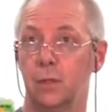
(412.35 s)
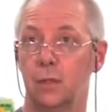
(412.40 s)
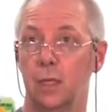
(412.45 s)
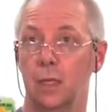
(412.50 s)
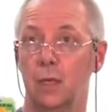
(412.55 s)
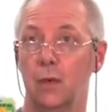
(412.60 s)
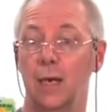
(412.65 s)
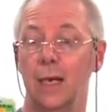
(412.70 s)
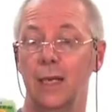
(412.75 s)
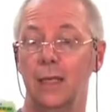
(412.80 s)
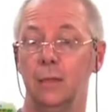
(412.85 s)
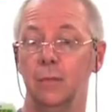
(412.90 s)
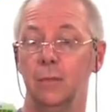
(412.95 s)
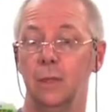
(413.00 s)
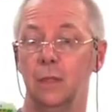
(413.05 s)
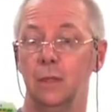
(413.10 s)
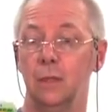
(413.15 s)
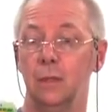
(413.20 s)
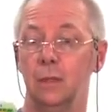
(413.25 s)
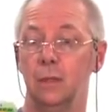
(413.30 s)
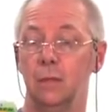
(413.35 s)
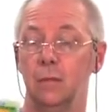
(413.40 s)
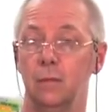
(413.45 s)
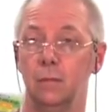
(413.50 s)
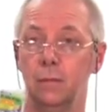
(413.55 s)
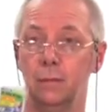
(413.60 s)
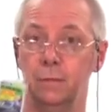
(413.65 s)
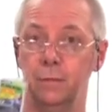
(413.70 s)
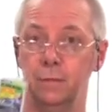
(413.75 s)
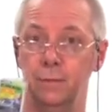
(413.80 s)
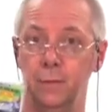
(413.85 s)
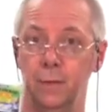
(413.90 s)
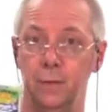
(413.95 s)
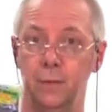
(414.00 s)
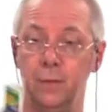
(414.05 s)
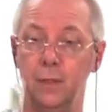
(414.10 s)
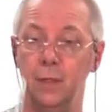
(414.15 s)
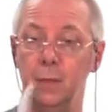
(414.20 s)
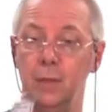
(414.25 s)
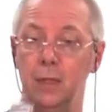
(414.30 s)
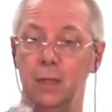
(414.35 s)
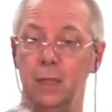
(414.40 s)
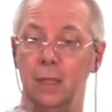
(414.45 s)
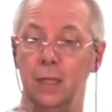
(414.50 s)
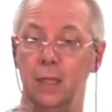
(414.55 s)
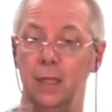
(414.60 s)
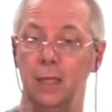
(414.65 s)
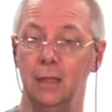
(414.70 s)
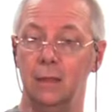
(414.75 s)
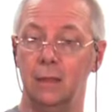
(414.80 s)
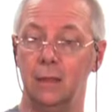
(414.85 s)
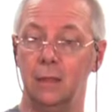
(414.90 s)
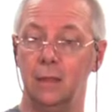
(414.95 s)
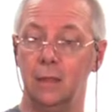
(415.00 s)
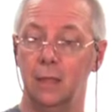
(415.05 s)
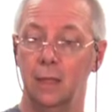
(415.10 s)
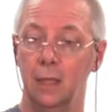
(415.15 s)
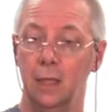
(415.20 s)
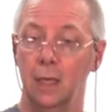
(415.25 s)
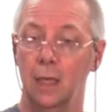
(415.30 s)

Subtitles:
They're 8mm, 50mm in length.